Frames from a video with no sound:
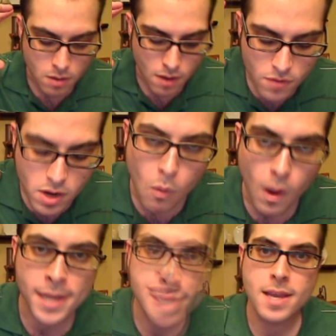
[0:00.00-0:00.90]
have no
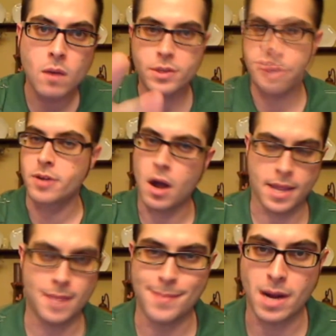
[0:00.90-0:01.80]
idea what you're
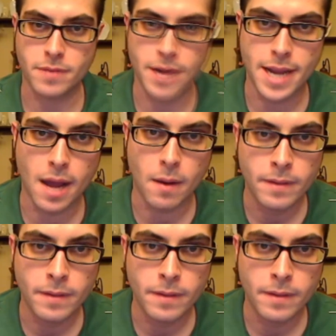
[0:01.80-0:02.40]
talking about right now.